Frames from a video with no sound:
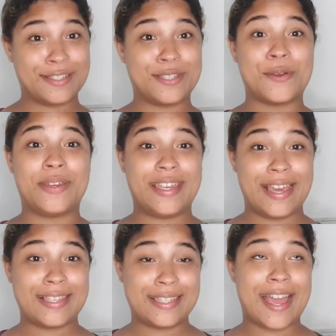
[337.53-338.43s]
So
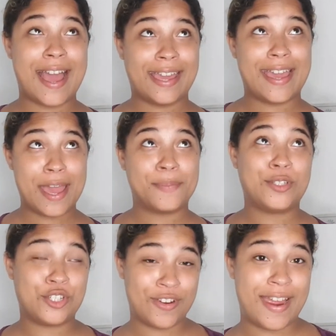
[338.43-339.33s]
yes, I am
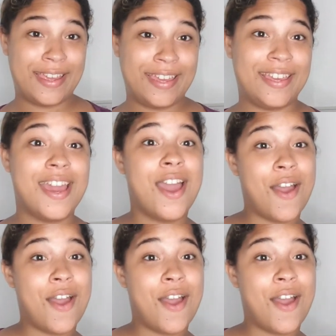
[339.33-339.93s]
trying